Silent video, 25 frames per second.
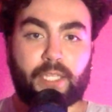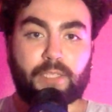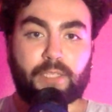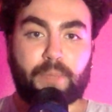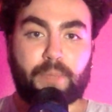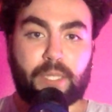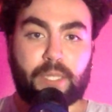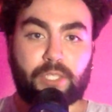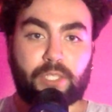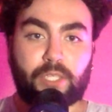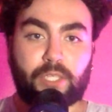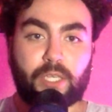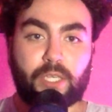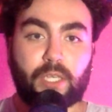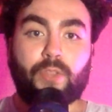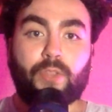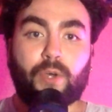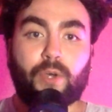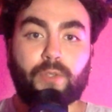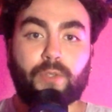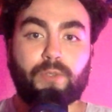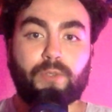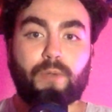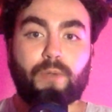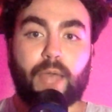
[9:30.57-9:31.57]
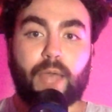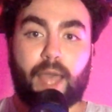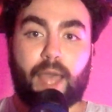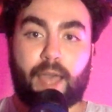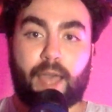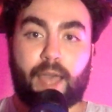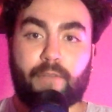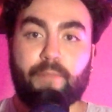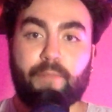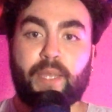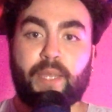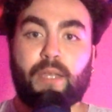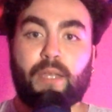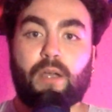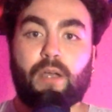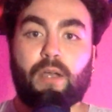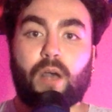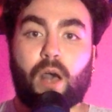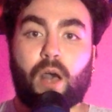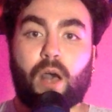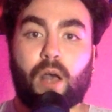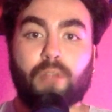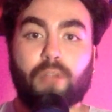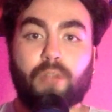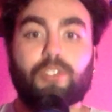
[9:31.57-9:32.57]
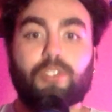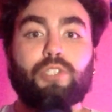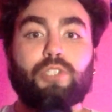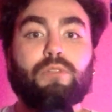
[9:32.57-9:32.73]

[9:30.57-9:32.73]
especially those who have been called